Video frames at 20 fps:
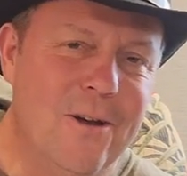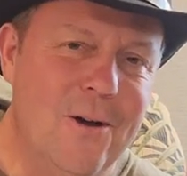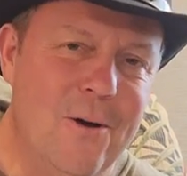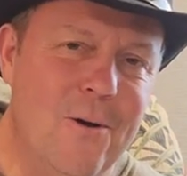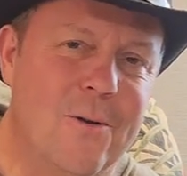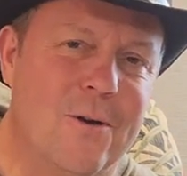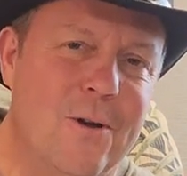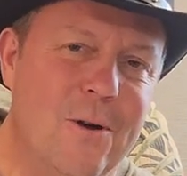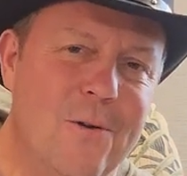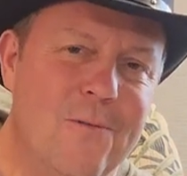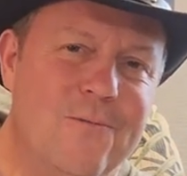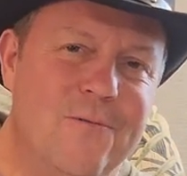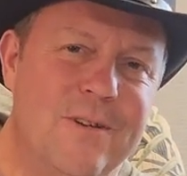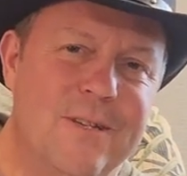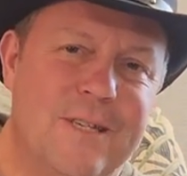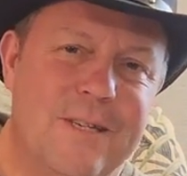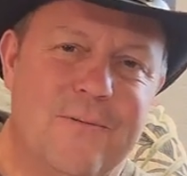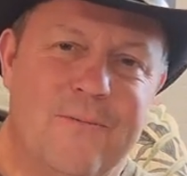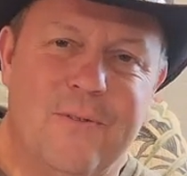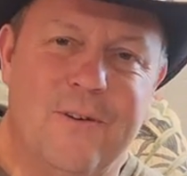Go, go
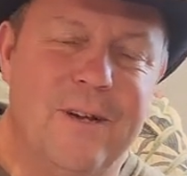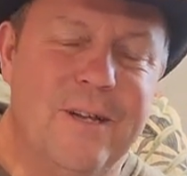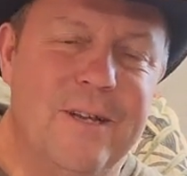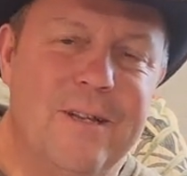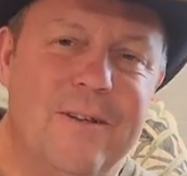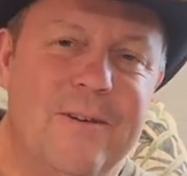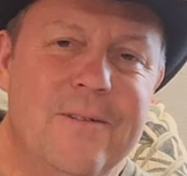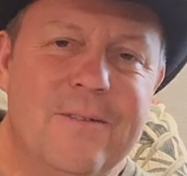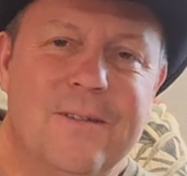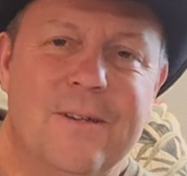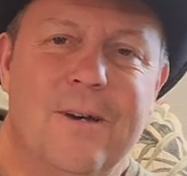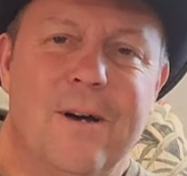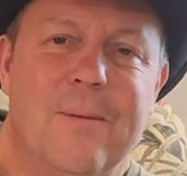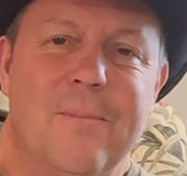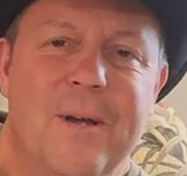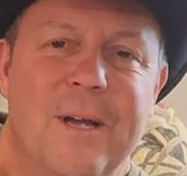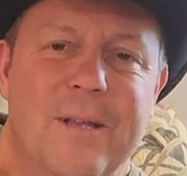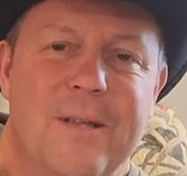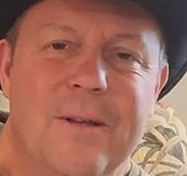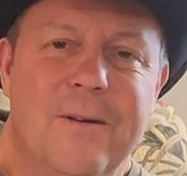visit fucking Utah,
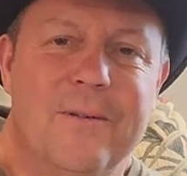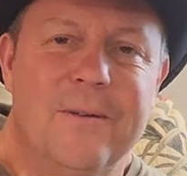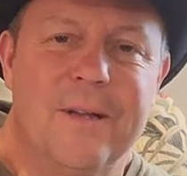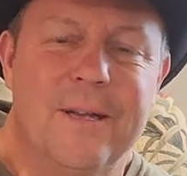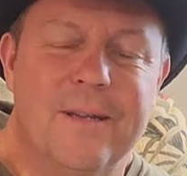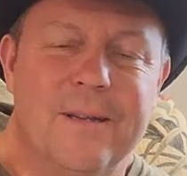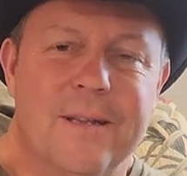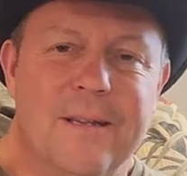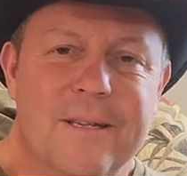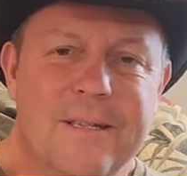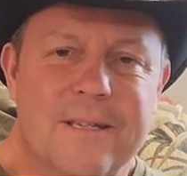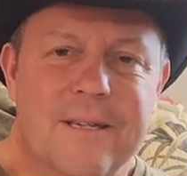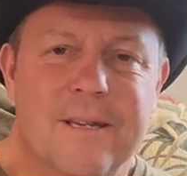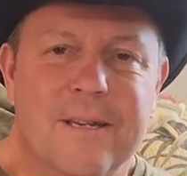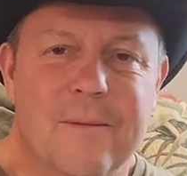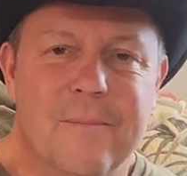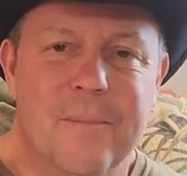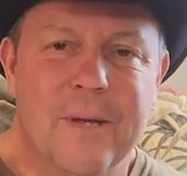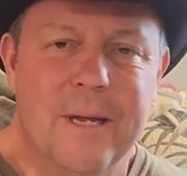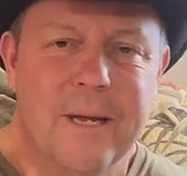man. You don't need to
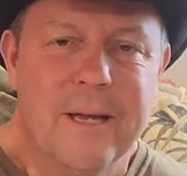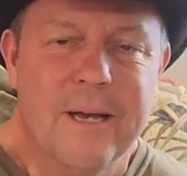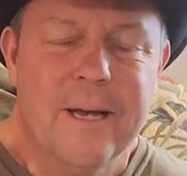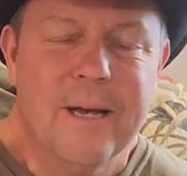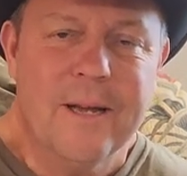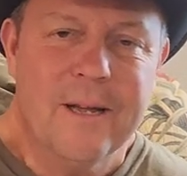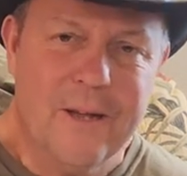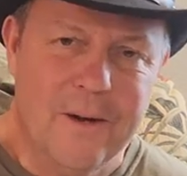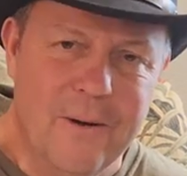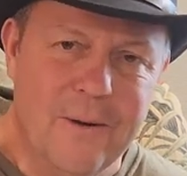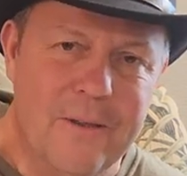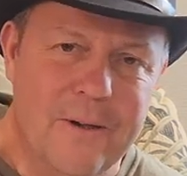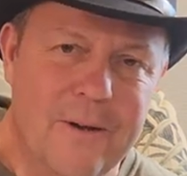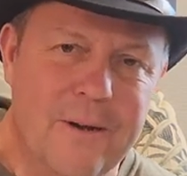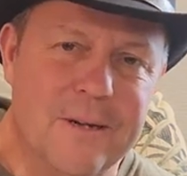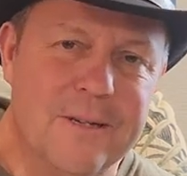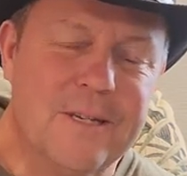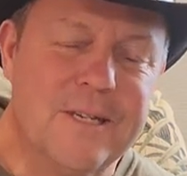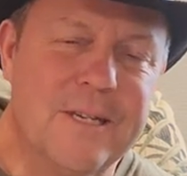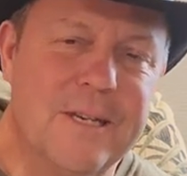listen to me. Go
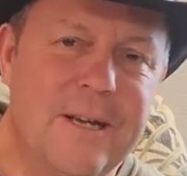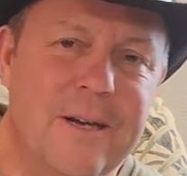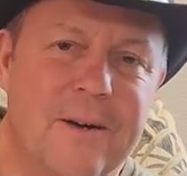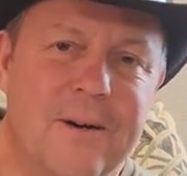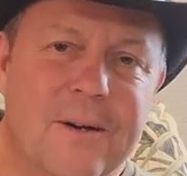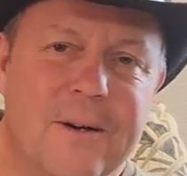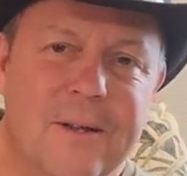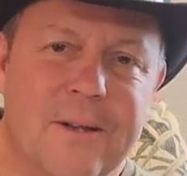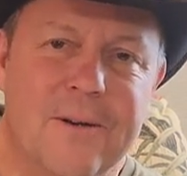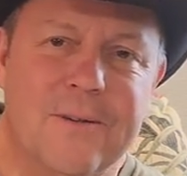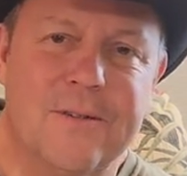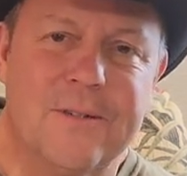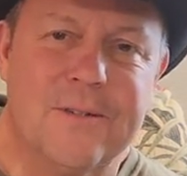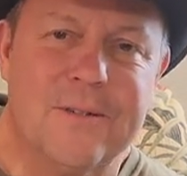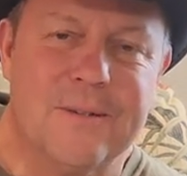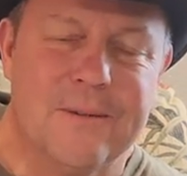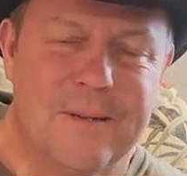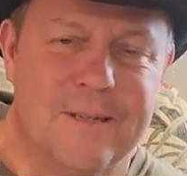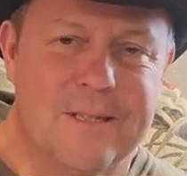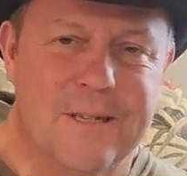there and see how
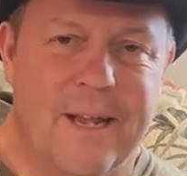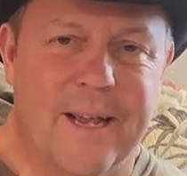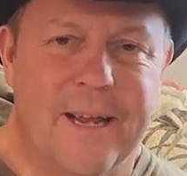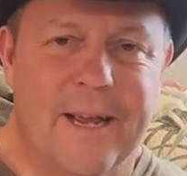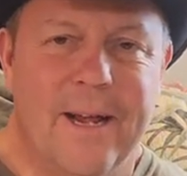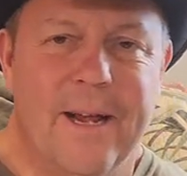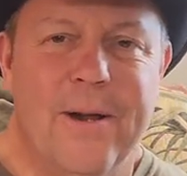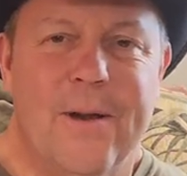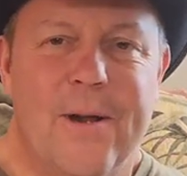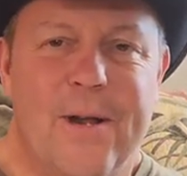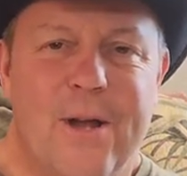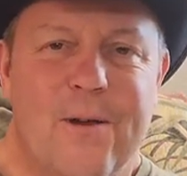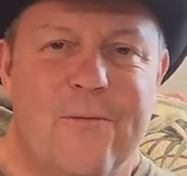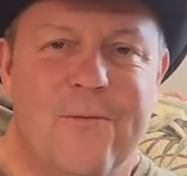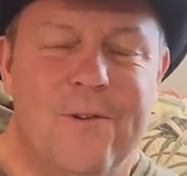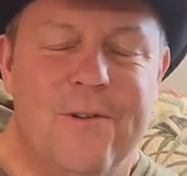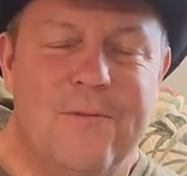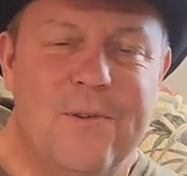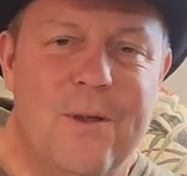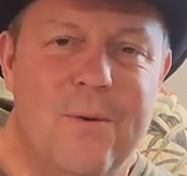close it's like Area
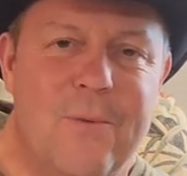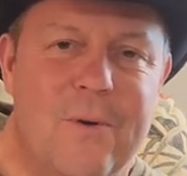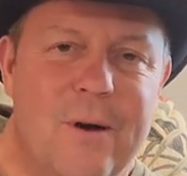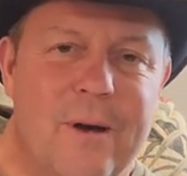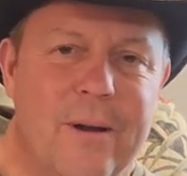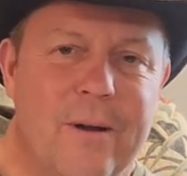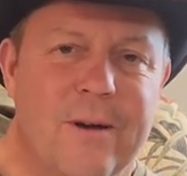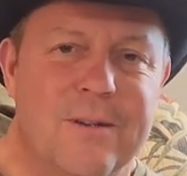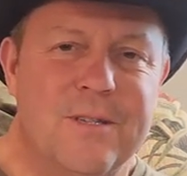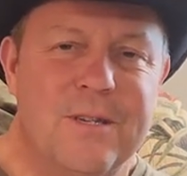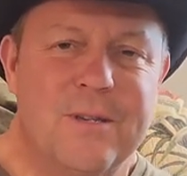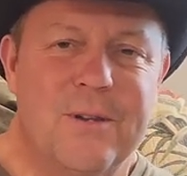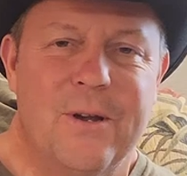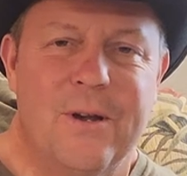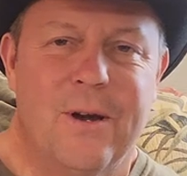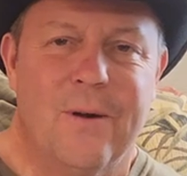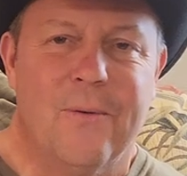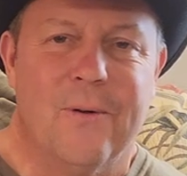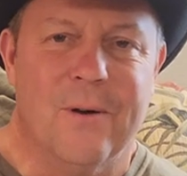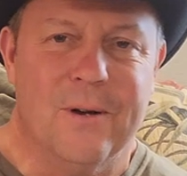51 on
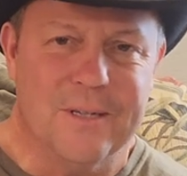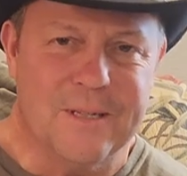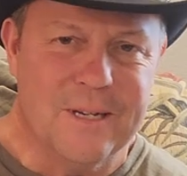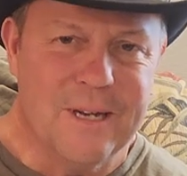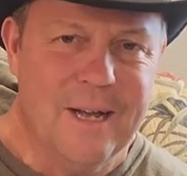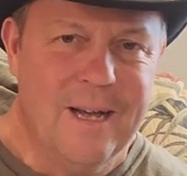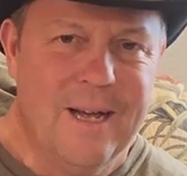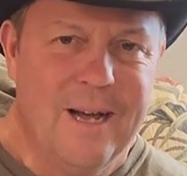steroids.